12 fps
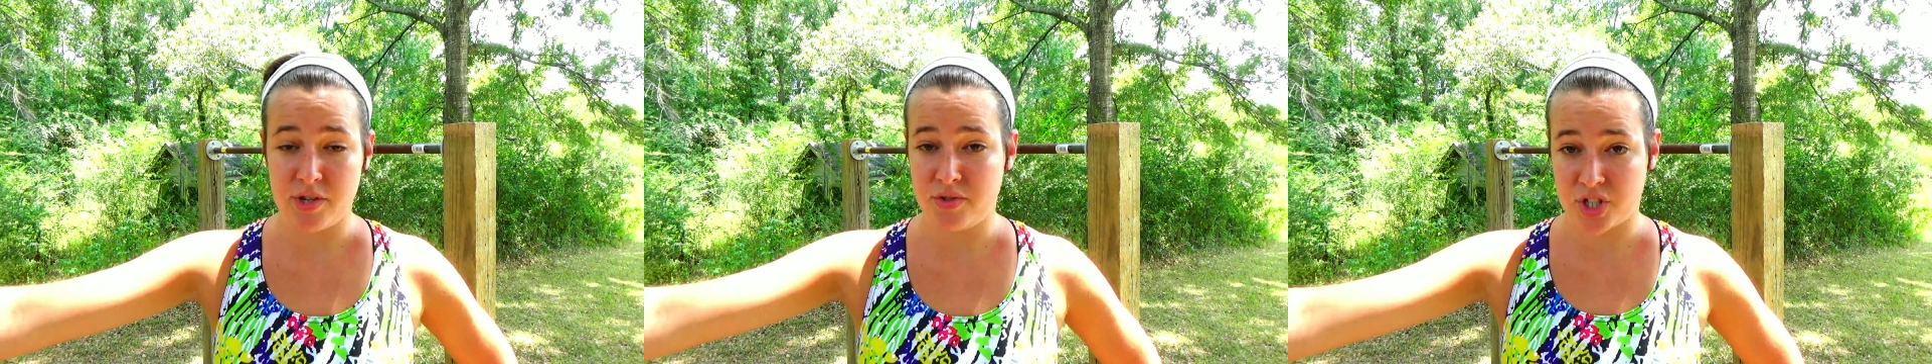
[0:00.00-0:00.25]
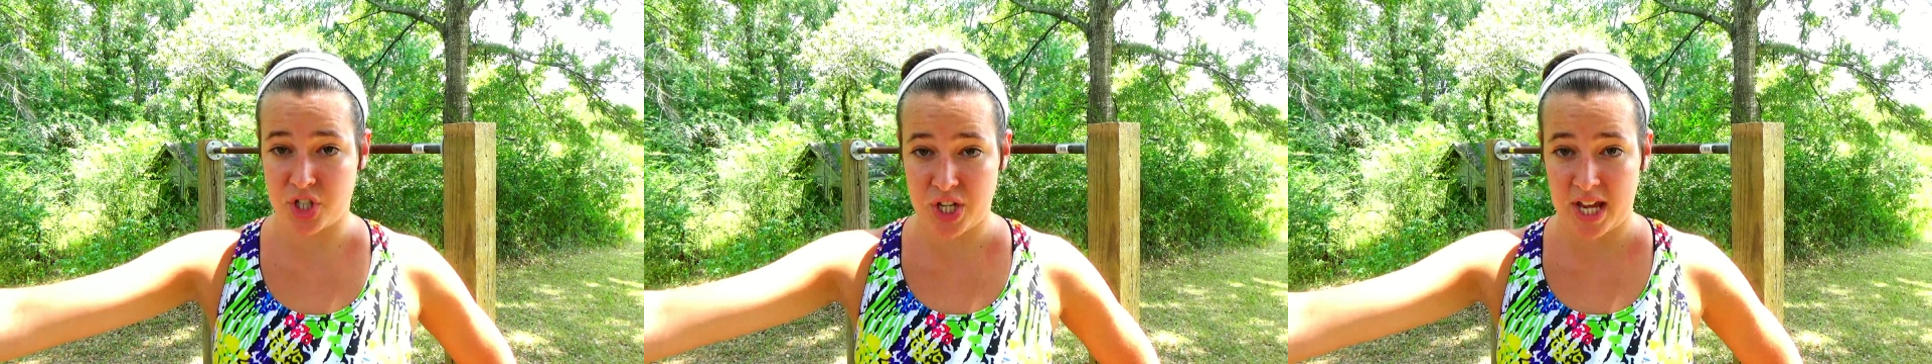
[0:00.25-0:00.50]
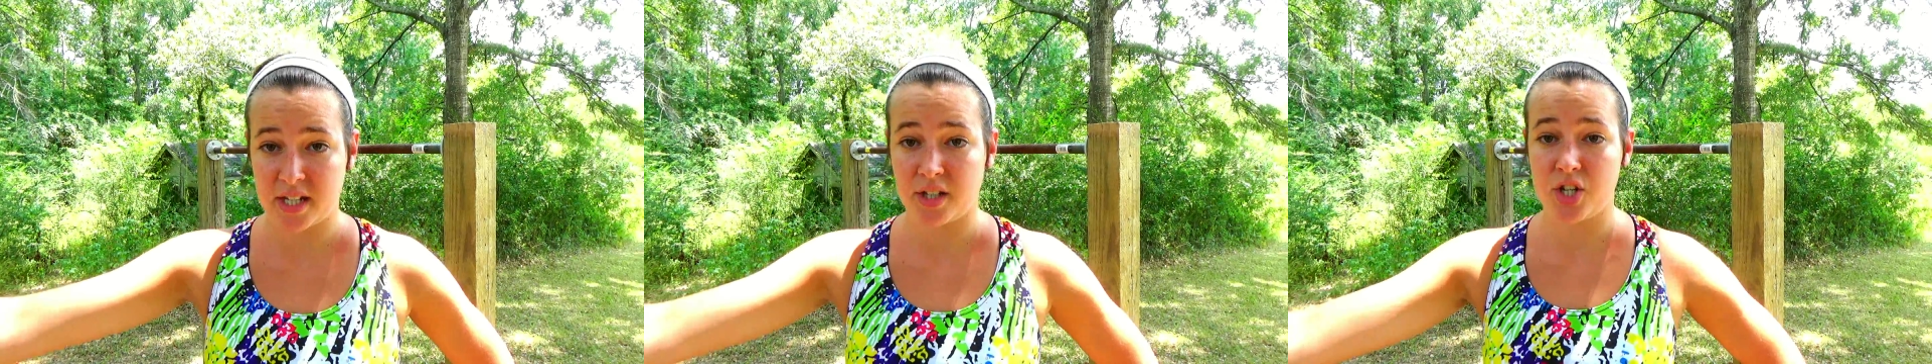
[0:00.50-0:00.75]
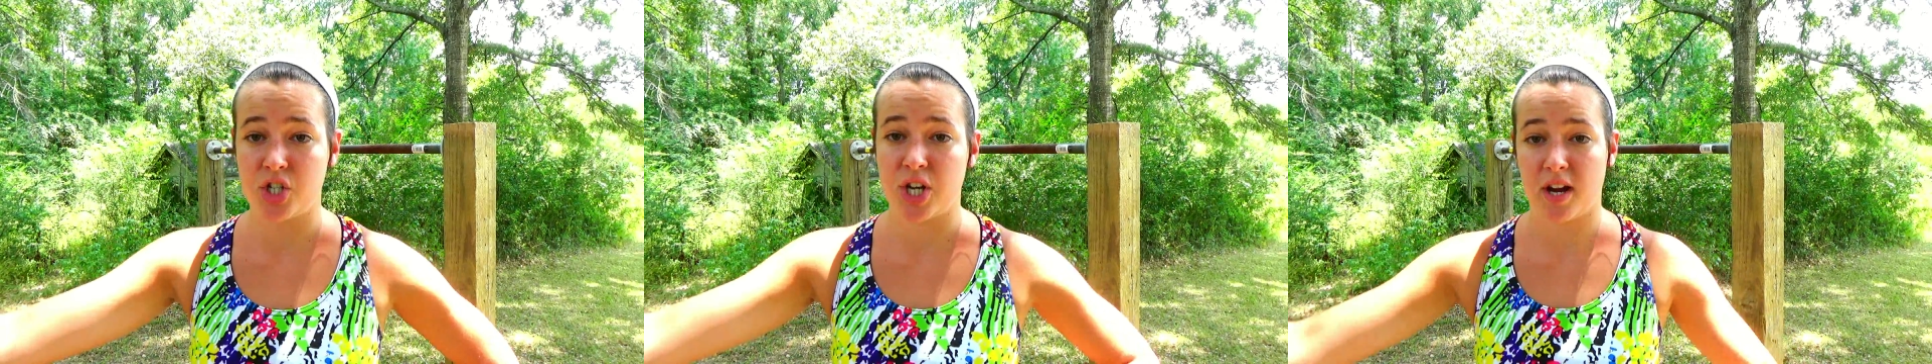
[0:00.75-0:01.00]
You just stand on
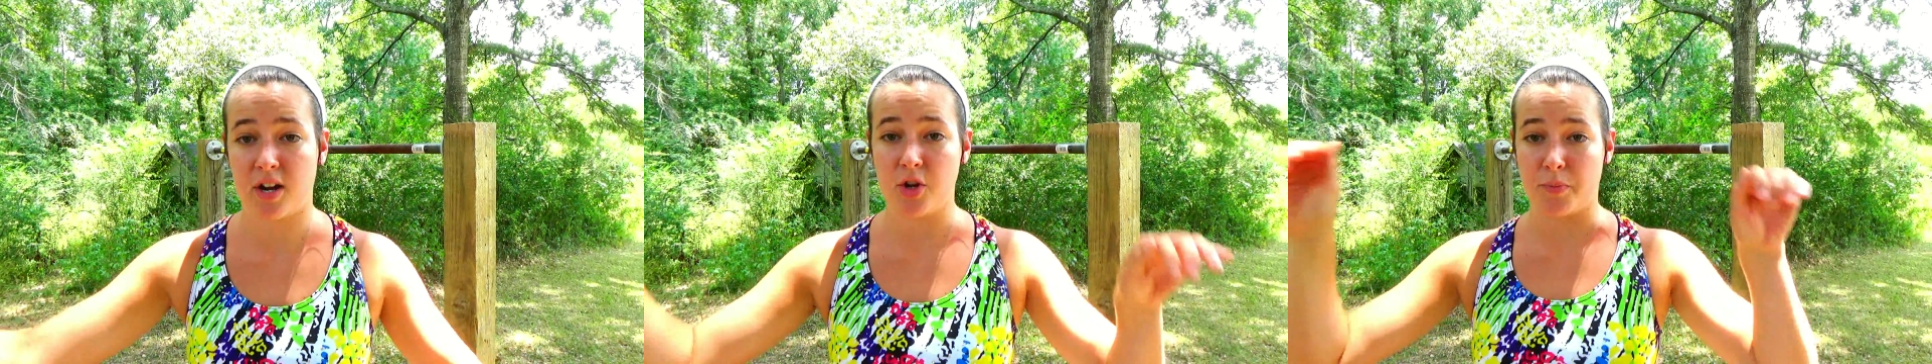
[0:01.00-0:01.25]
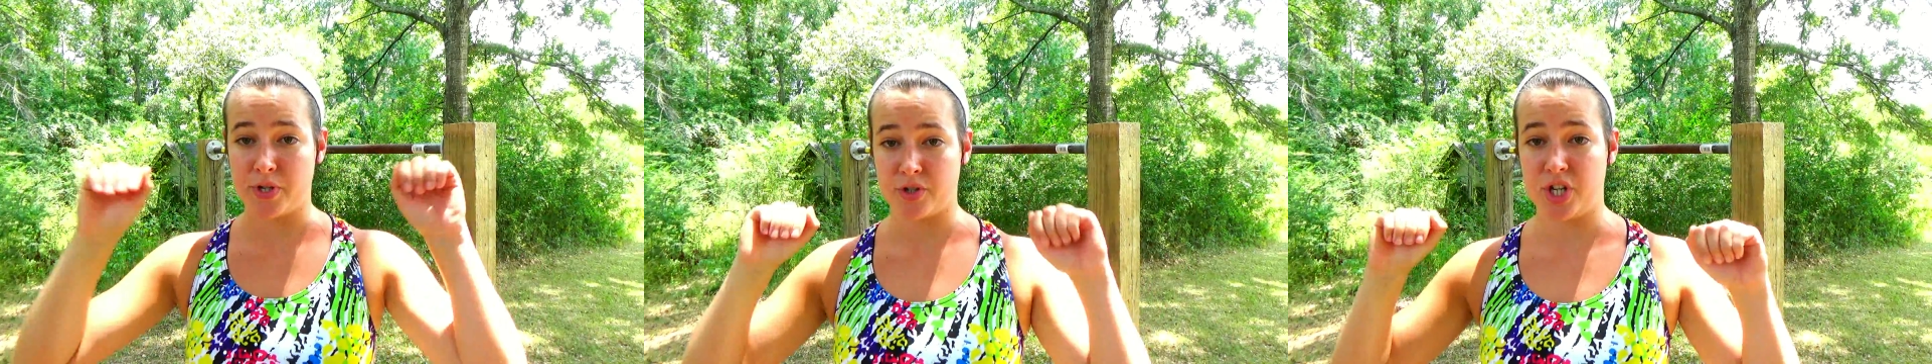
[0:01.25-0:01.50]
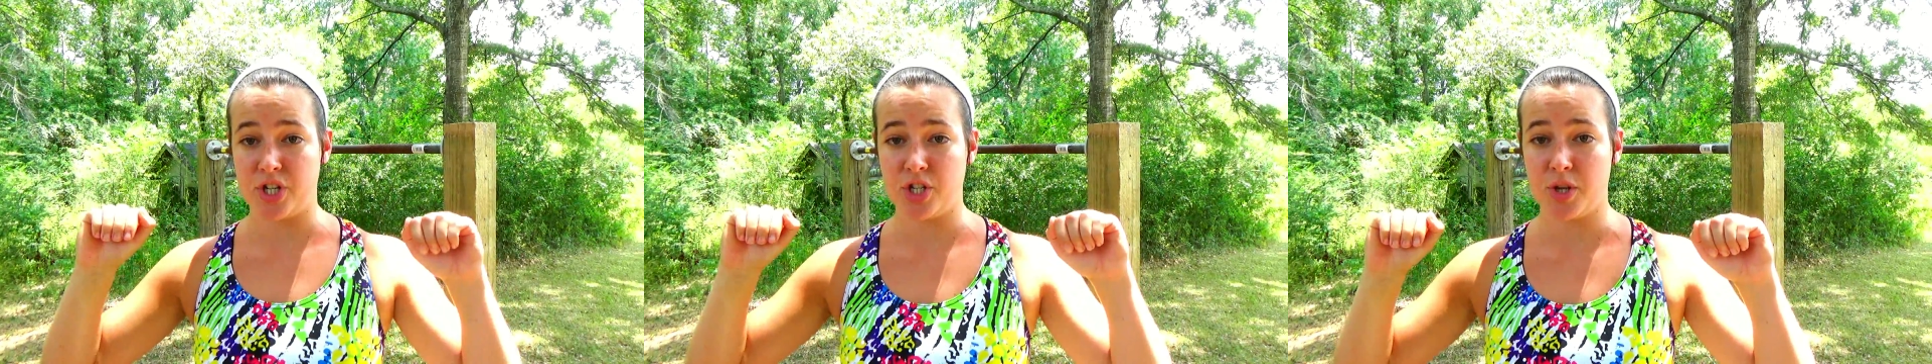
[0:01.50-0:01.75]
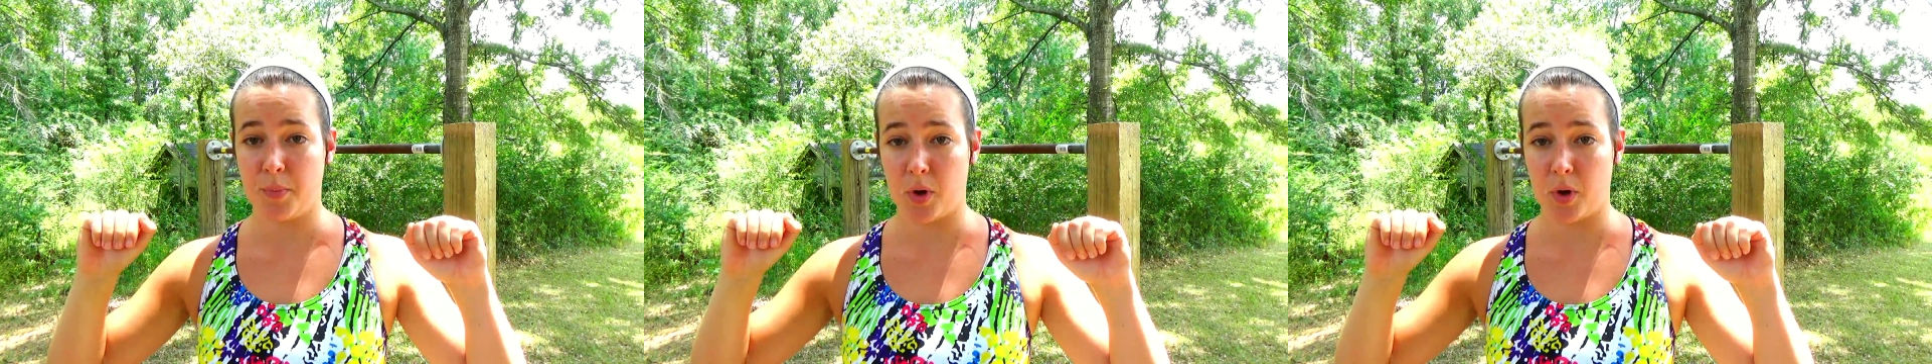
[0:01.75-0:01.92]
the chair, you put your chin to the